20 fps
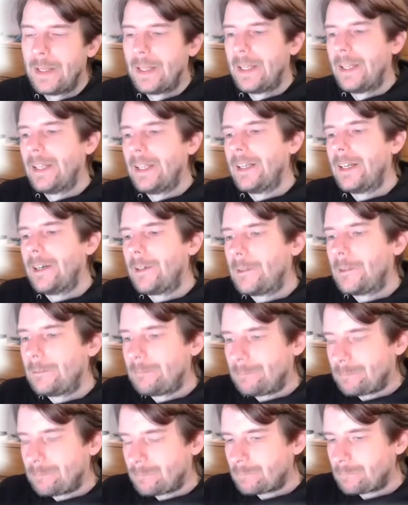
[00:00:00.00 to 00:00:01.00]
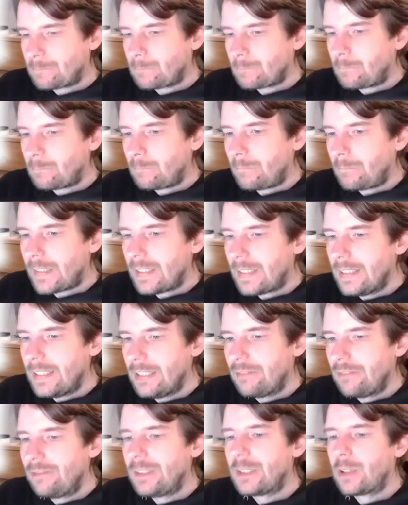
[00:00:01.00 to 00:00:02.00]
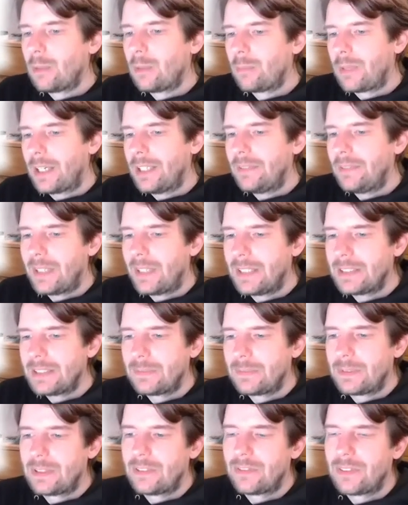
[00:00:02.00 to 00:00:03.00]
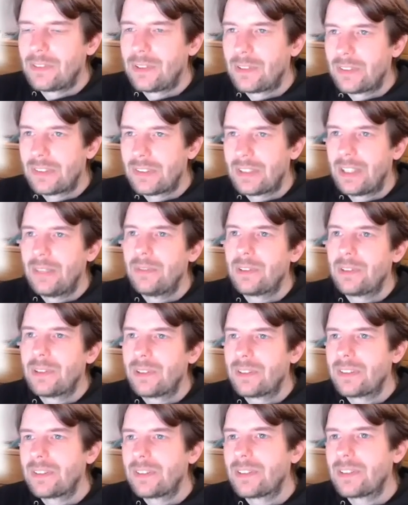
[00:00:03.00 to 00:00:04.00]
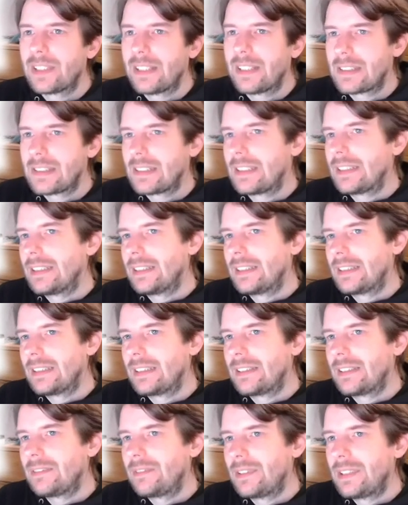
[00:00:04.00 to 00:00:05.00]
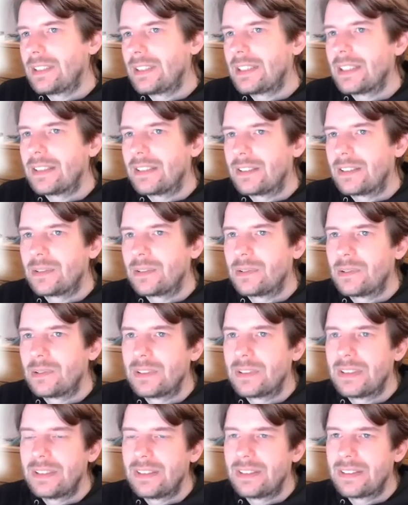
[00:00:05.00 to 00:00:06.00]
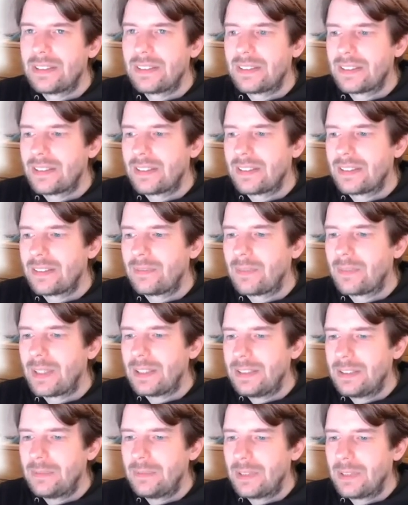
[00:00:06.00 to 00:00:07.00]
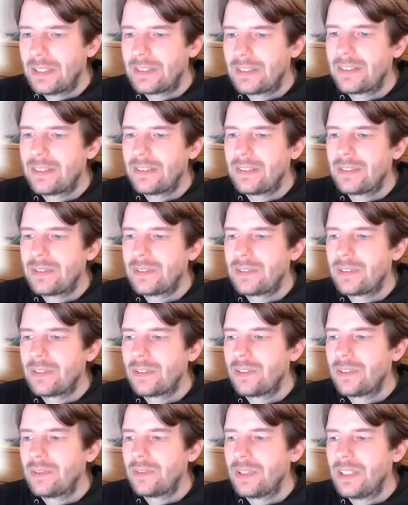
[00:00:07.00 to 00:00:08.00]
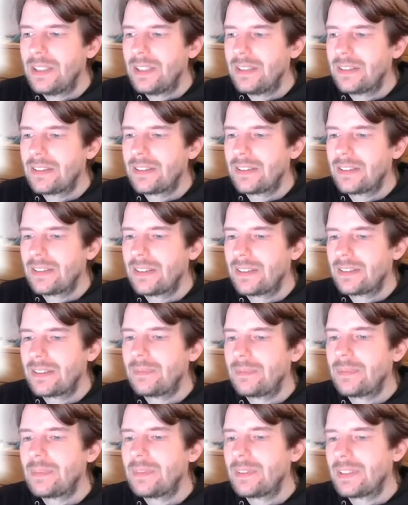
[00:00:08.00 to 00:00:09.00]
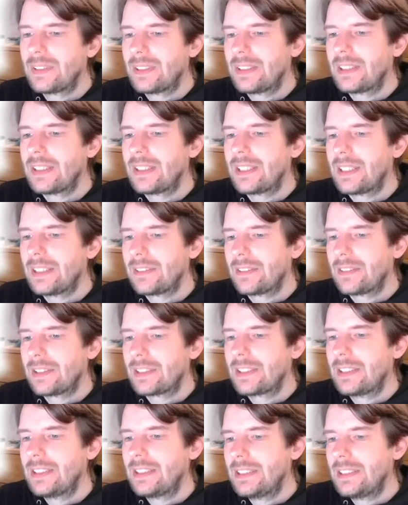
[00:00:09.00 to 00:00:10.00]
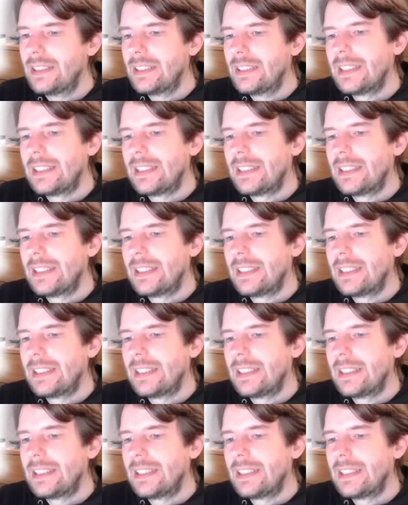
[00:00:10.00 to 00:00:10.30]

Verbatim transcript: Now, if we combine multiple of those time slots together, uh, we get to these uh, multiplexes, to those rates um, within a hierarchy.